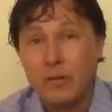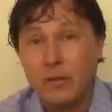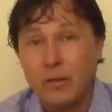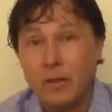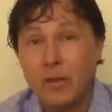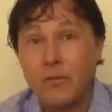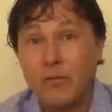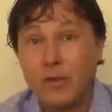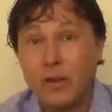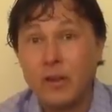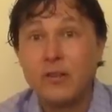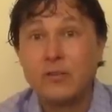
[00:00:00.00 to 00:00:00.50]

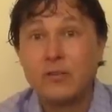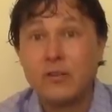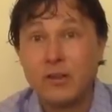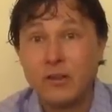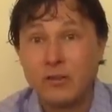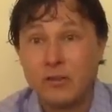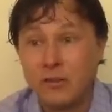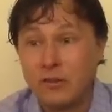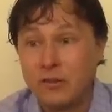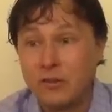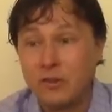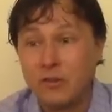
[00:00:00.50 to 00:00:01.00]
If it is
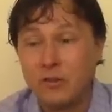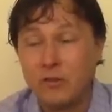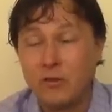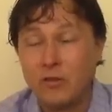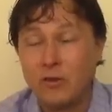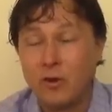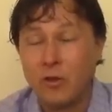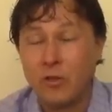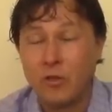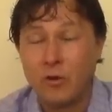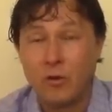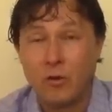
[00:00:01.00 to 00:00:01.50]

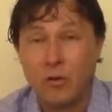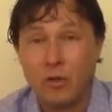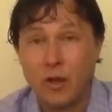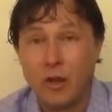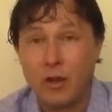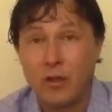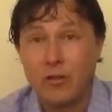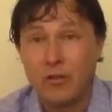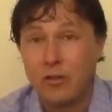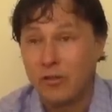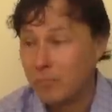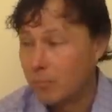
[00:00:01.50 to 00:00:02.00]
discontinued, although a
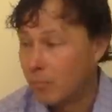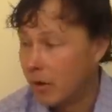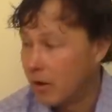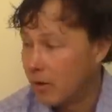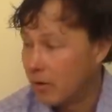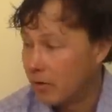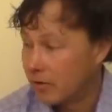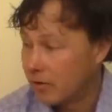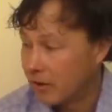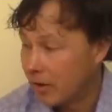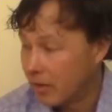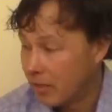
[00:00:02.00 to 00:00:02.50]
lot of these
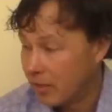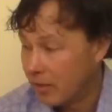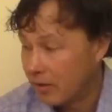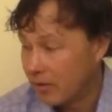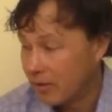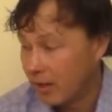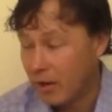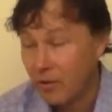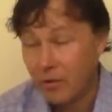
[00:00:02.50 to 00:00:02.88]
models like this,